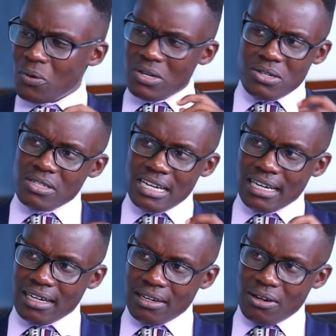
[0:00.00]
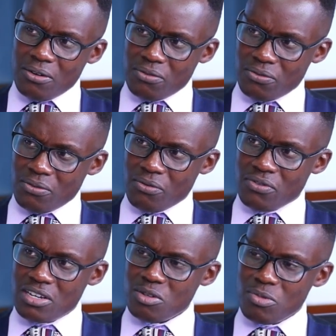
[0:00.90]
What do you take of
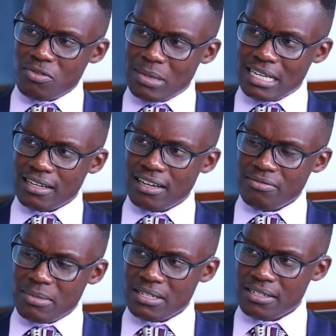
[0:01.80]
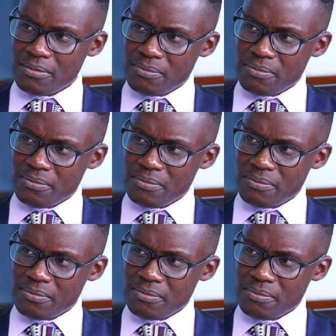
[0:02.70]
this move by the government?